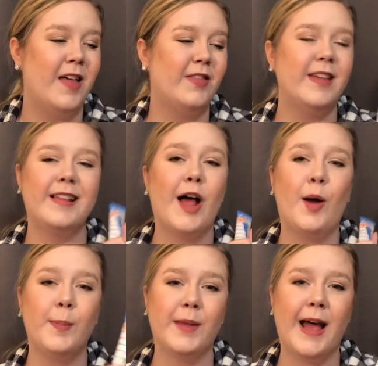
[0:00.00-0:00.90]
this
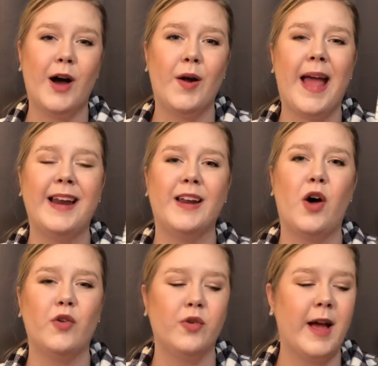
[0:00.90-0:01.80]
helps out, and it
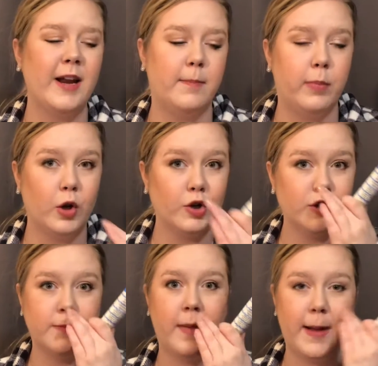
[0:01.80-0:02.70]
also kind of
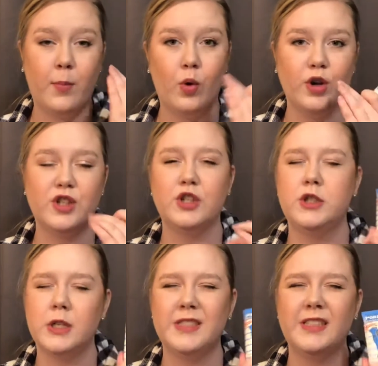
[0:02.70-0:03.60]
blurs my pores
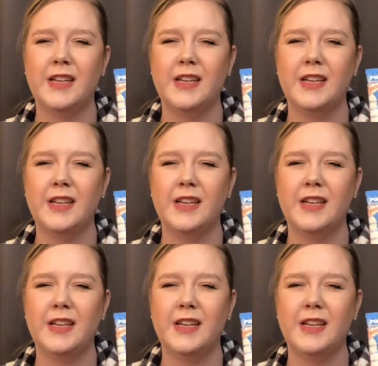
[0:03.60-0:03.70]
just a